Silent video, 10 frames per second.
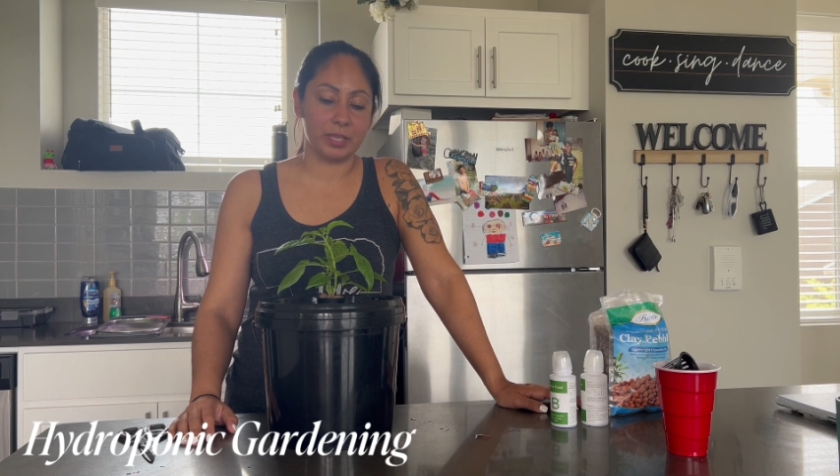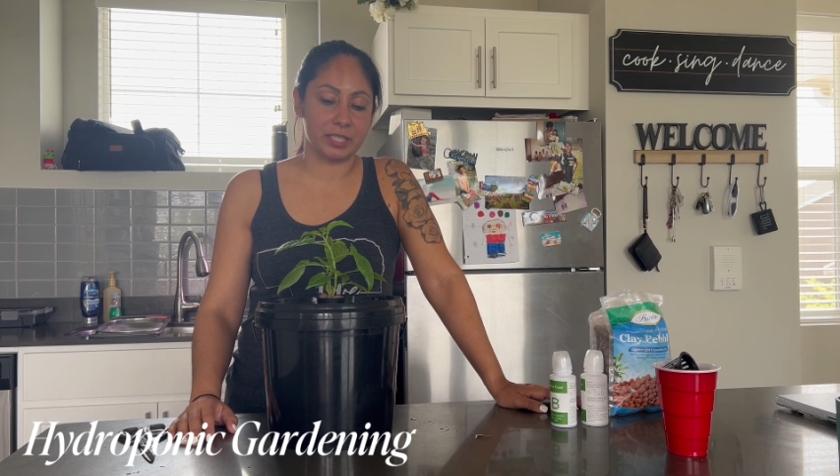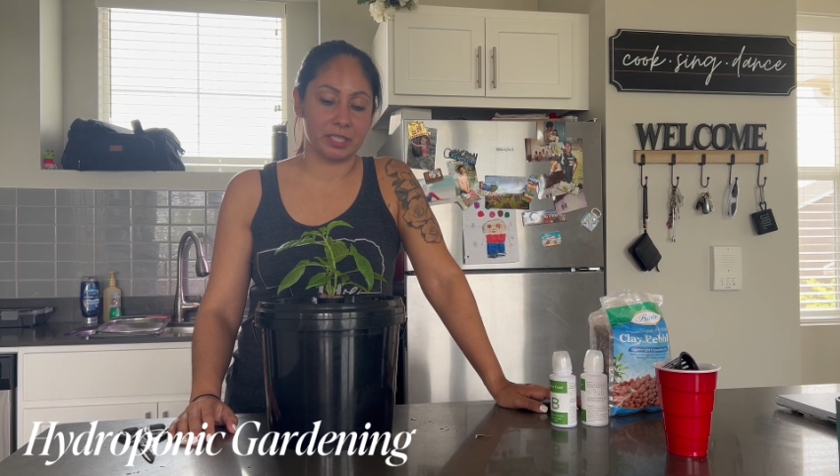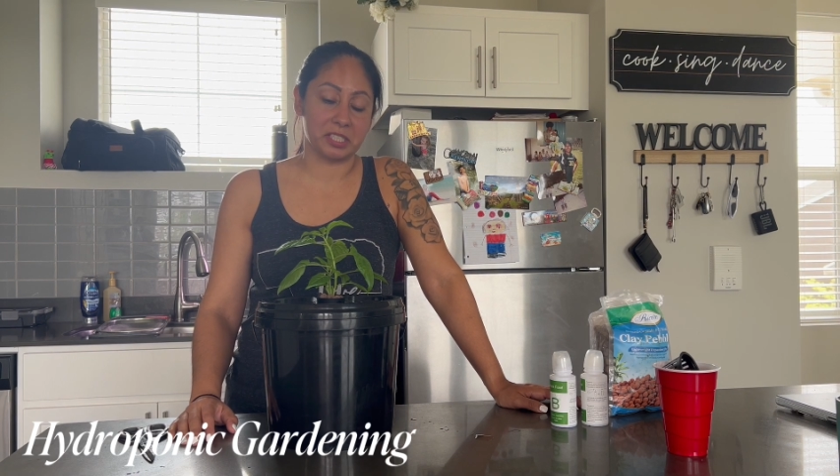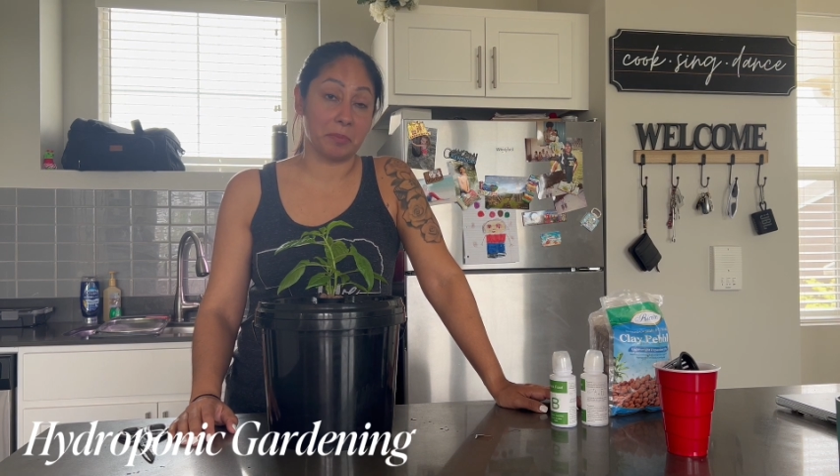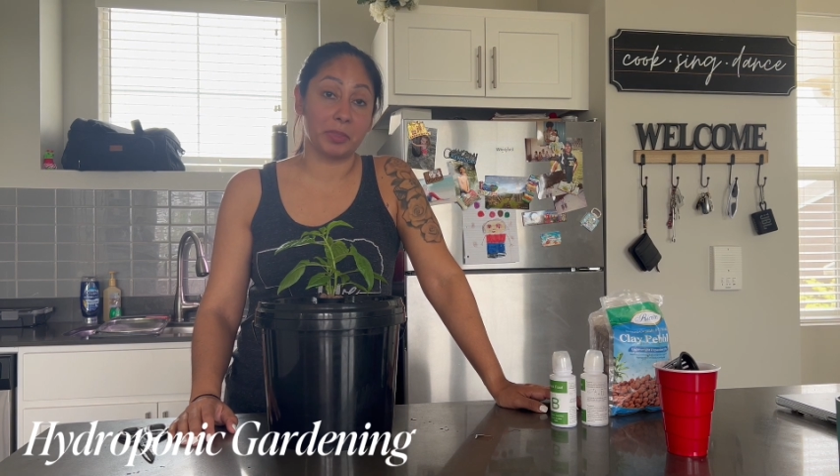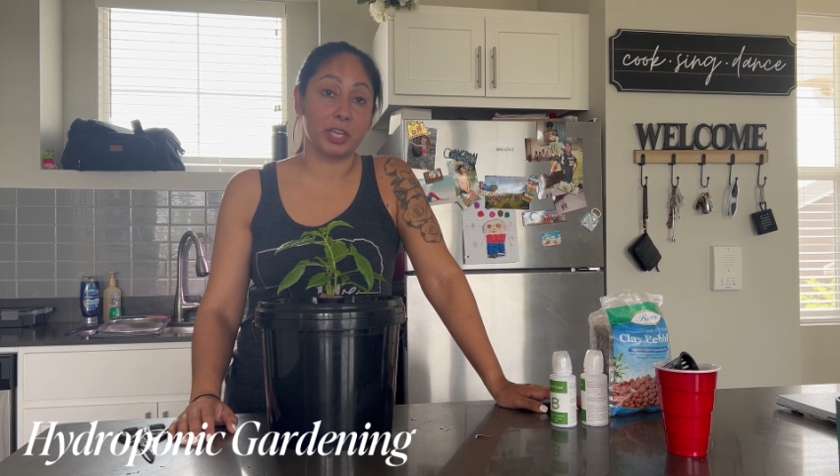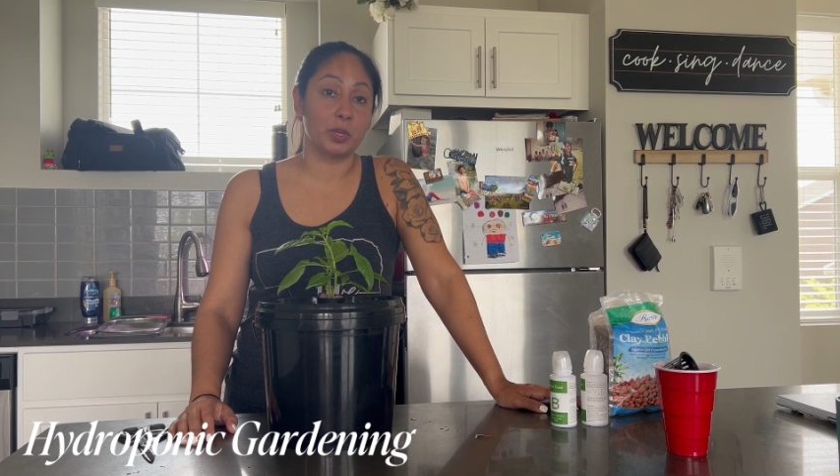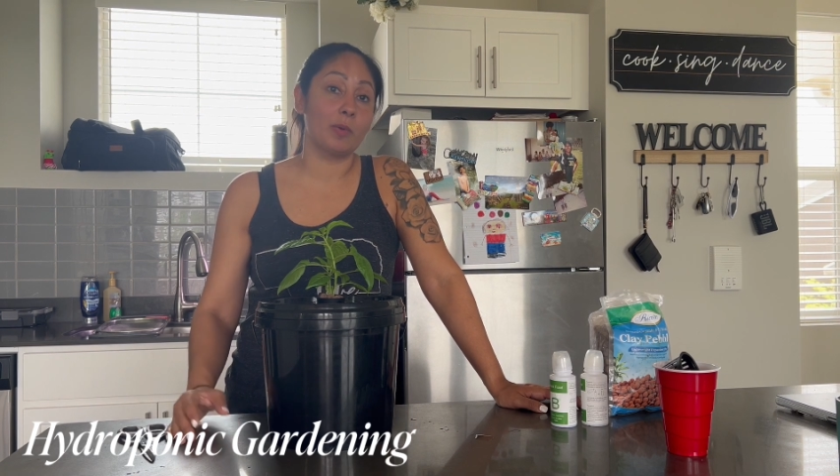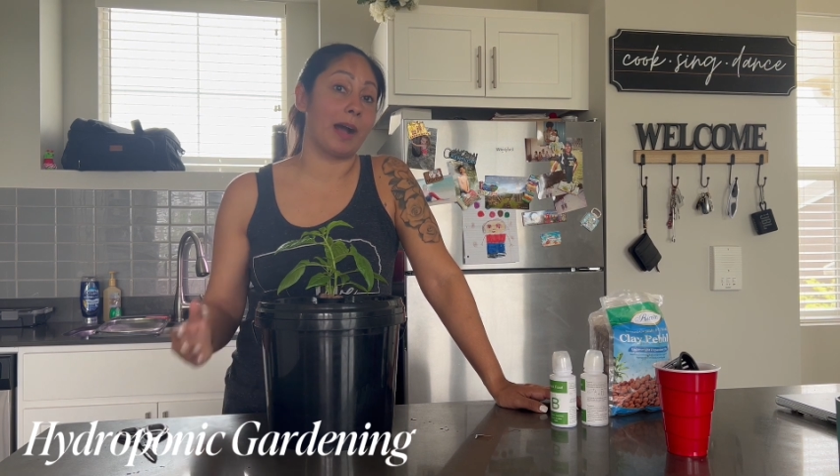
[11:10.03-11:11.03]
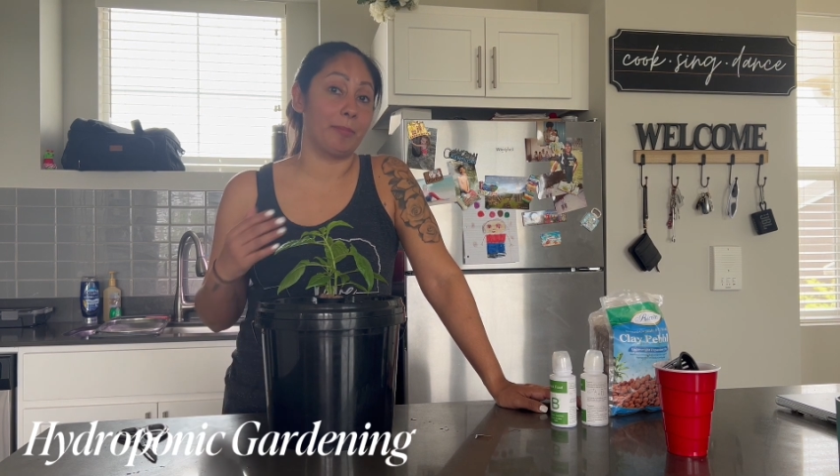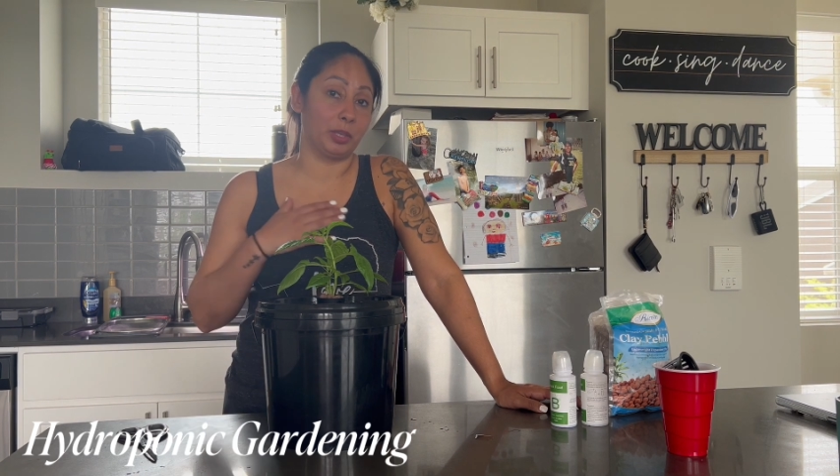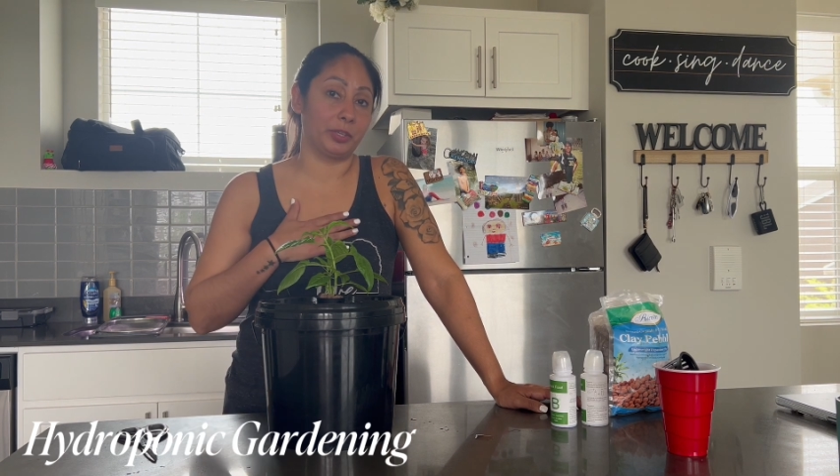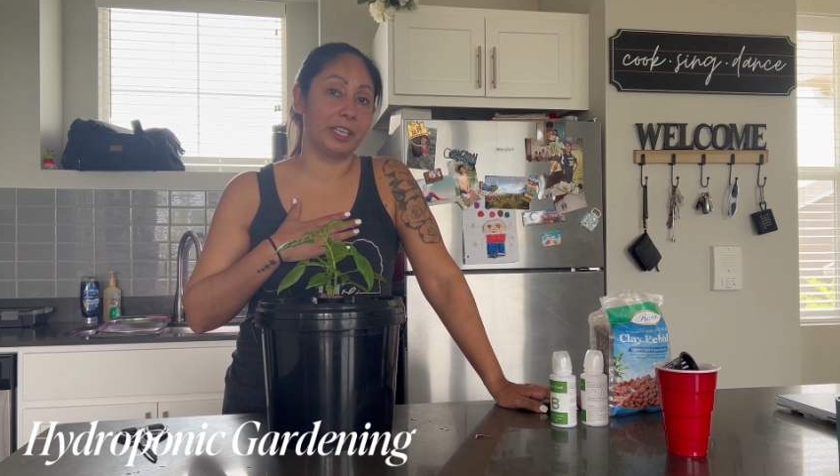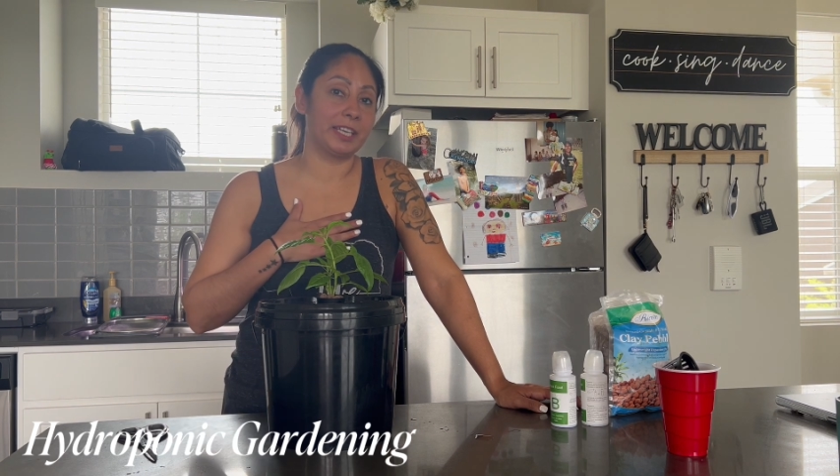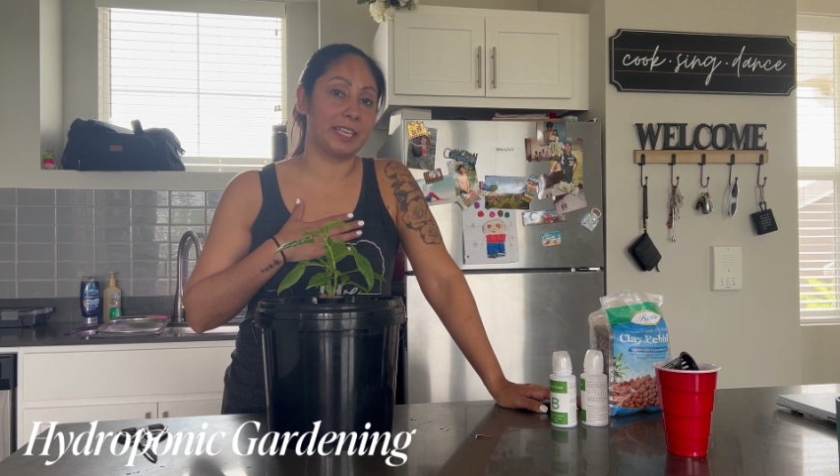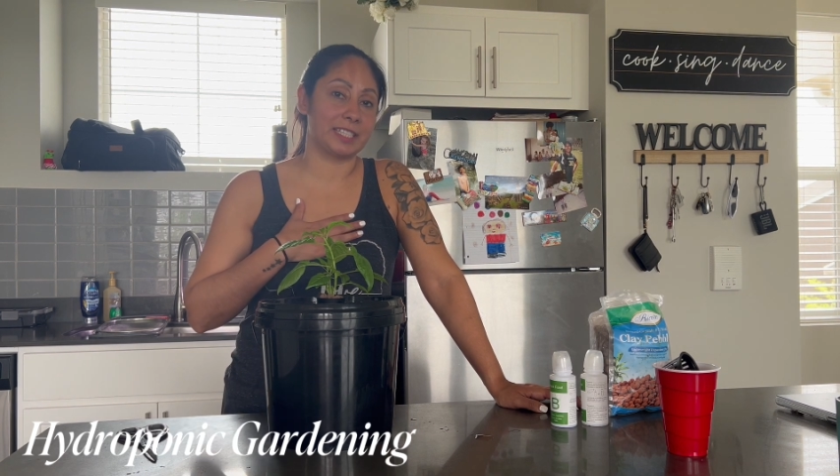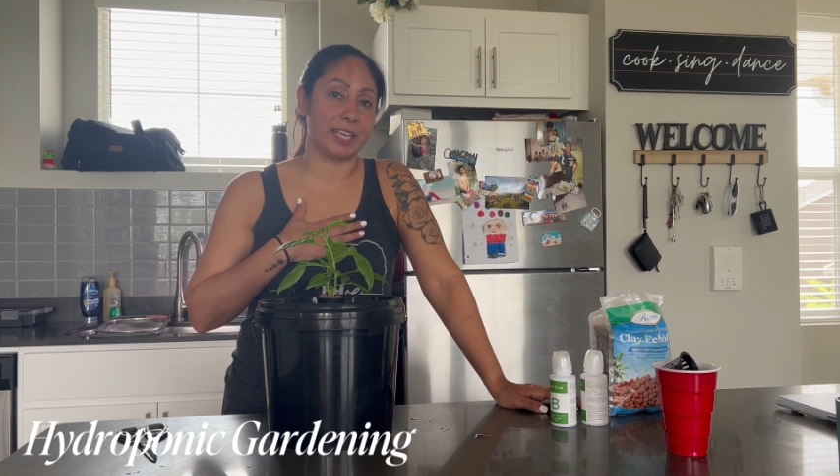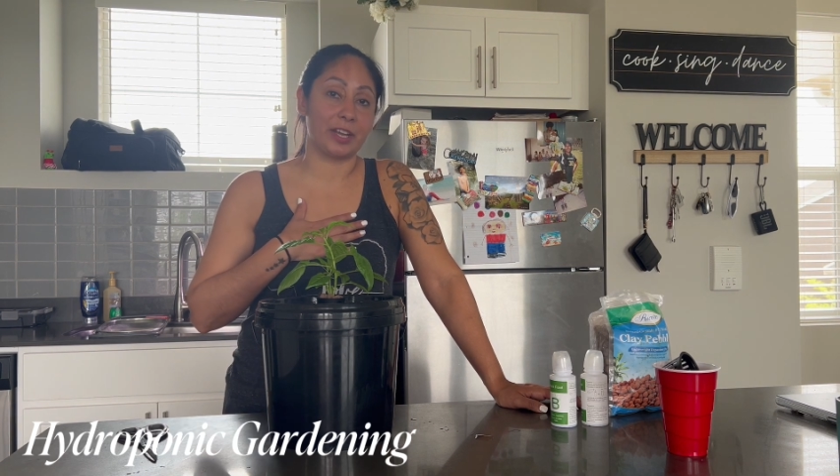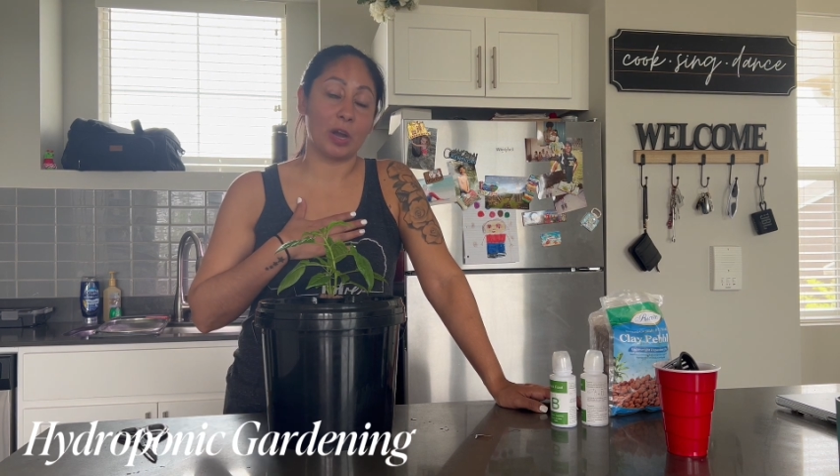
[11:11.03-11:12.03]
It's just something new I'm learning
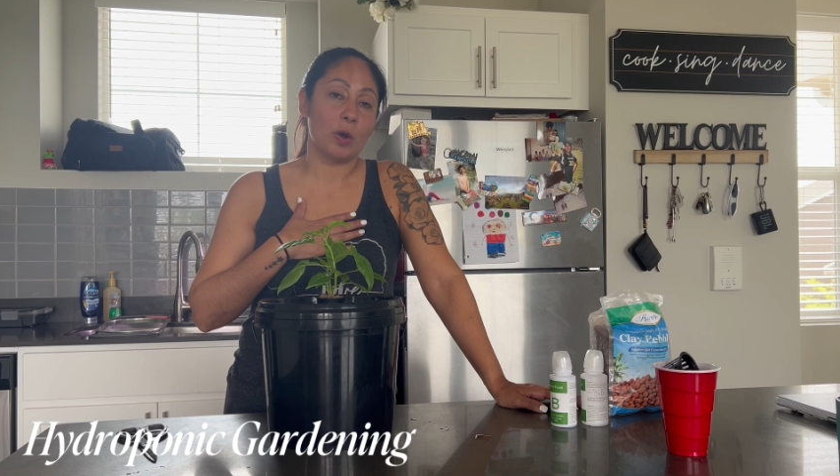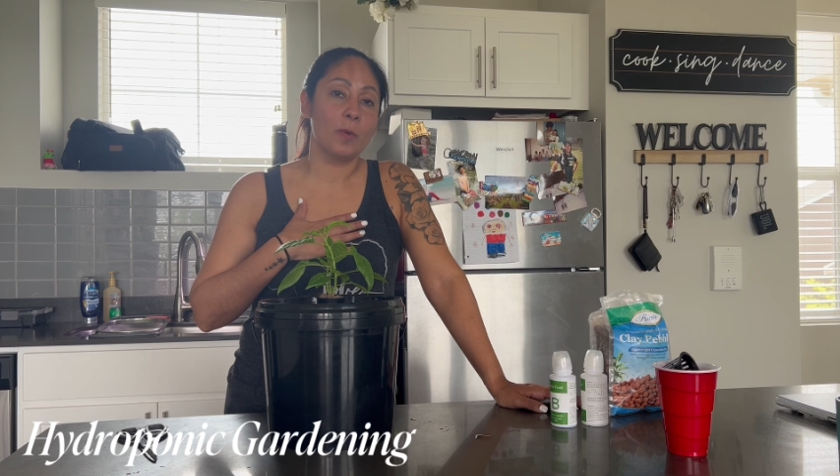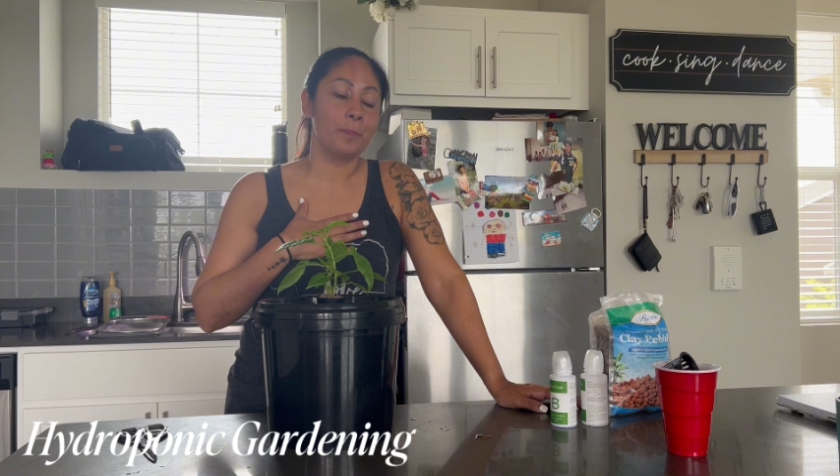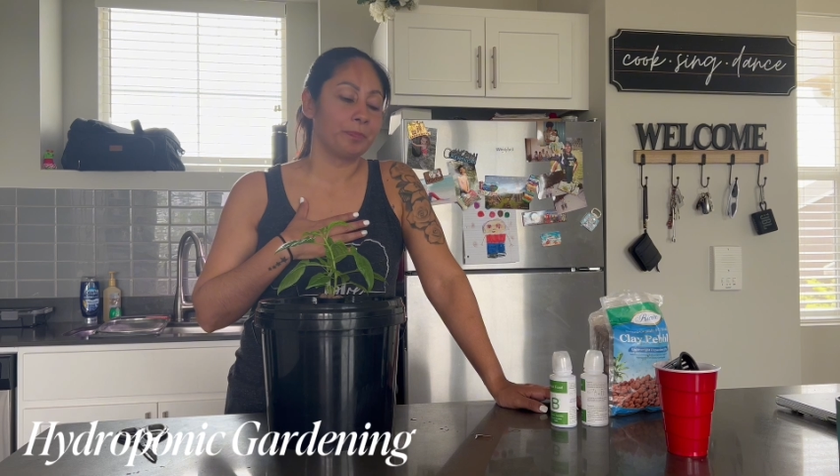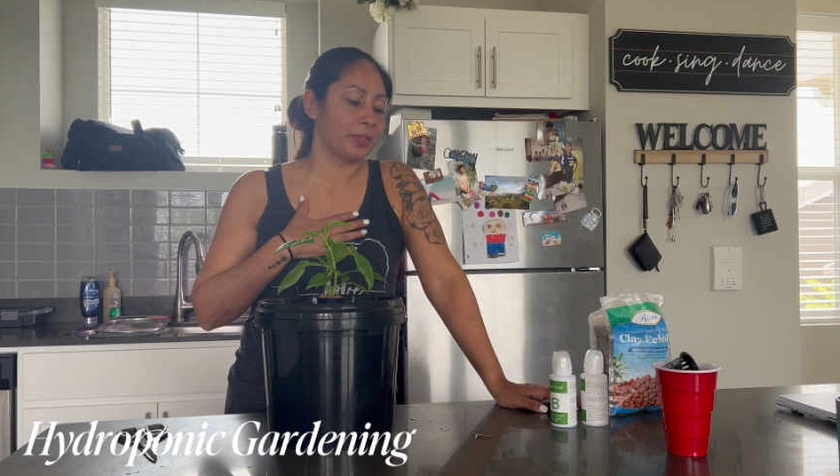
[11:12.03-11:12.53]
as I go,